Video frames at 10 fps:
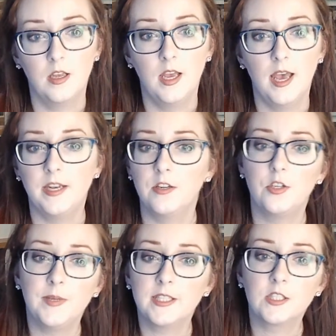And in
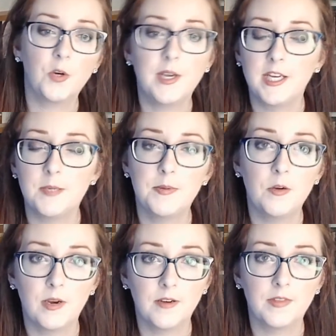doing so, we need to be
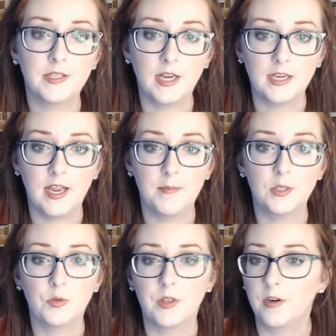aware of the
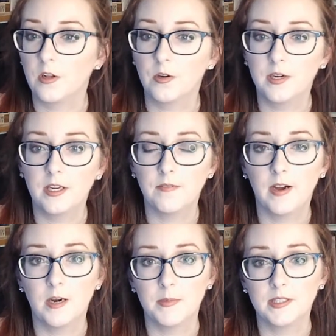dynamics within our learning
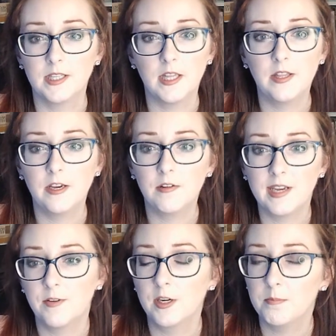environments and that they are
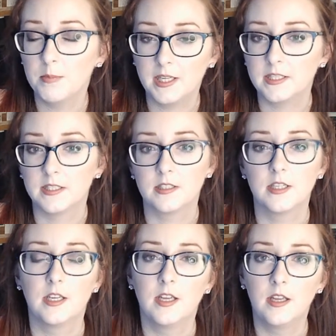never complacent,
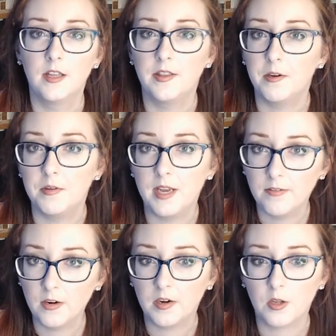they are
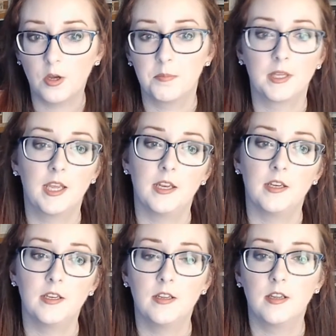never
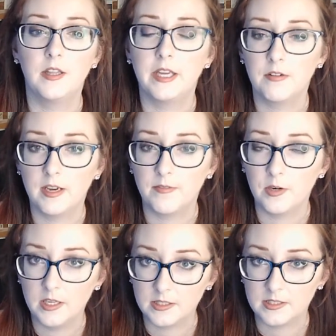uncomplicated, and they are never
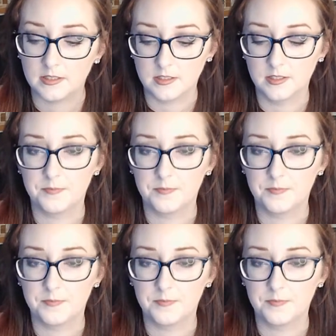innocent.